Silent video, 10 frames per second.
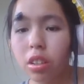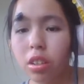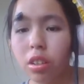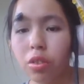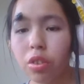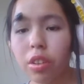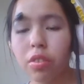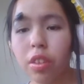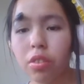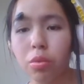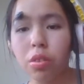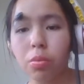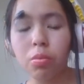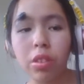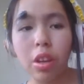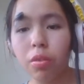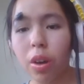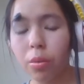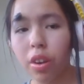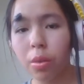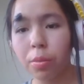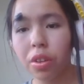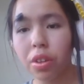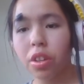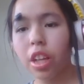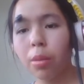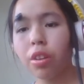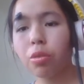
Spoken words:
A Suicidal Note, 1964.